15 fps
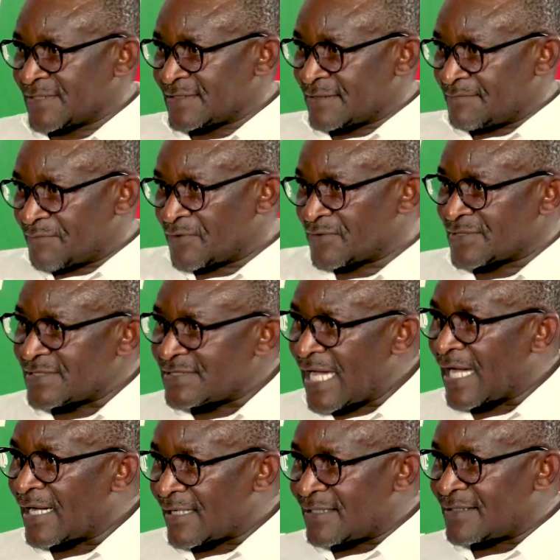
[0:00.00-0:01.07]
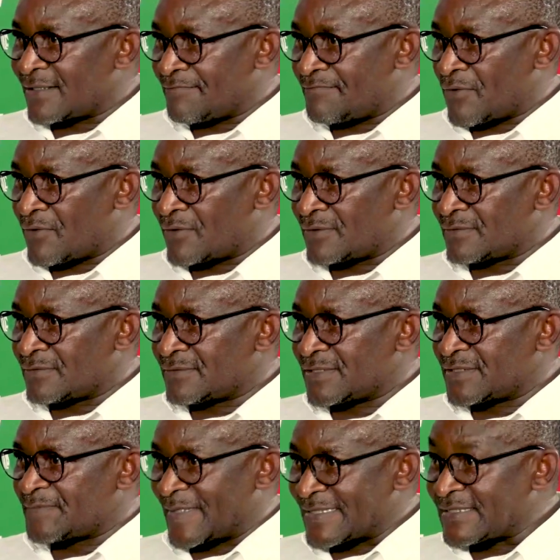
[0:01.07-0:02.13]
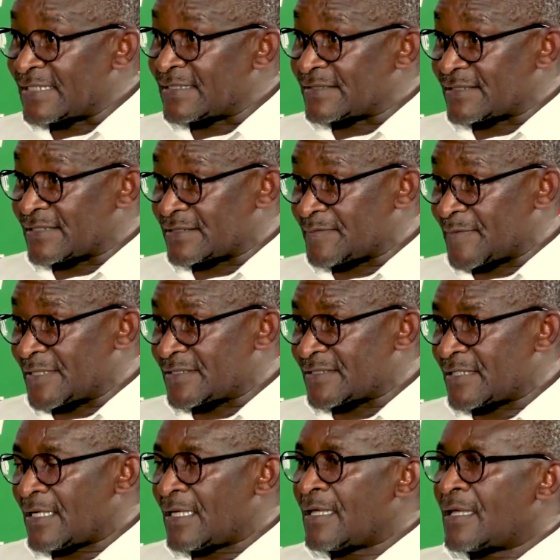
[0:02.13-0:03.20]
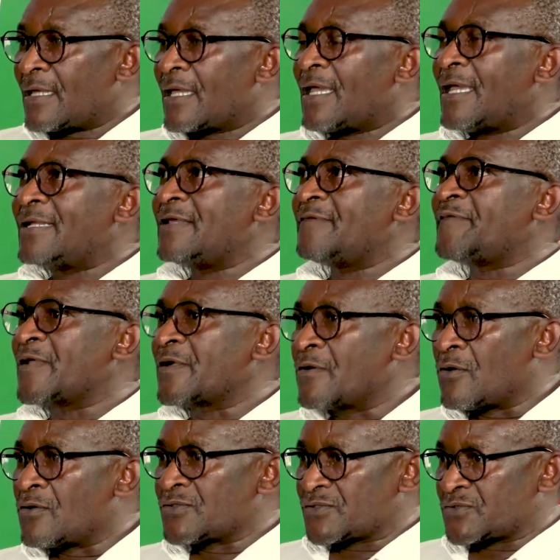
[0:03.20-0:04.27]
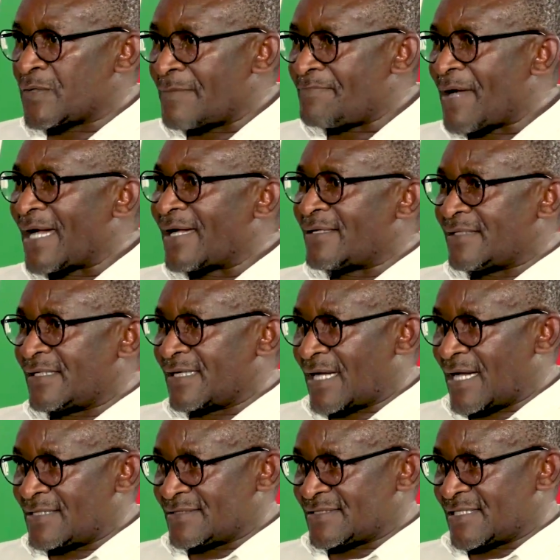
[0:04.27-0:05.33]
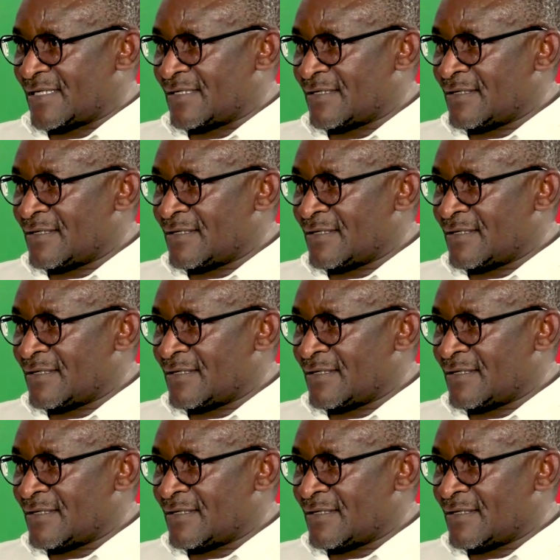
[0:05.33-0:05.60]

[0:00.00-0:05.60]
there's a procedure agreed upon, this person is dismissed, and if he goes to a bargaining council,